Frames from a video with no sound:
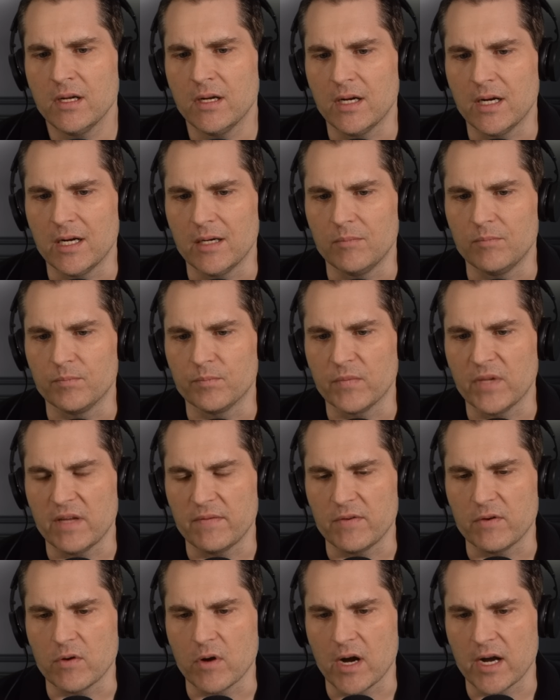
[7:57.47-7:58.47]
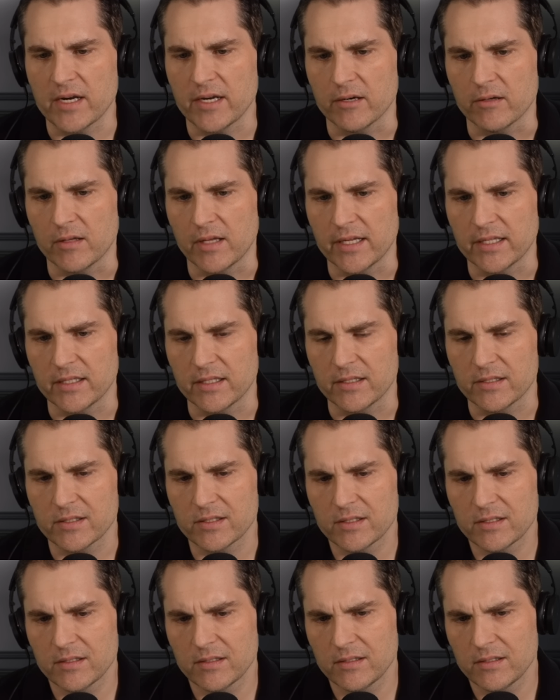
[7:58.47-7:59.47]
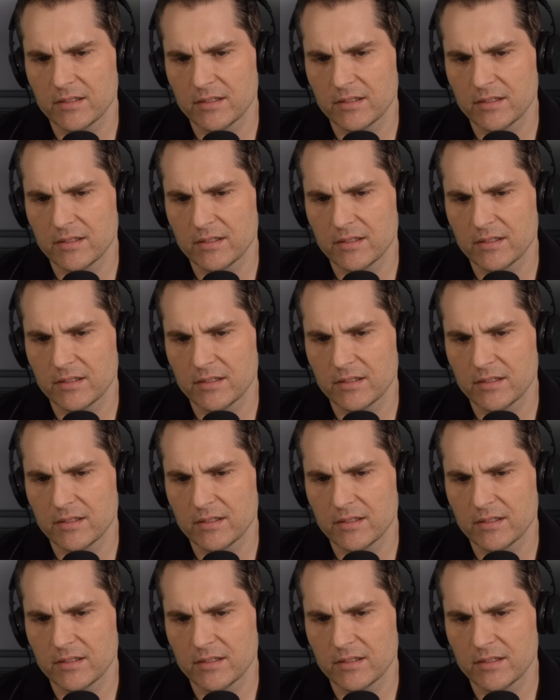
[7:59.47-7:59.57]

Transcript: um, if you got here like this.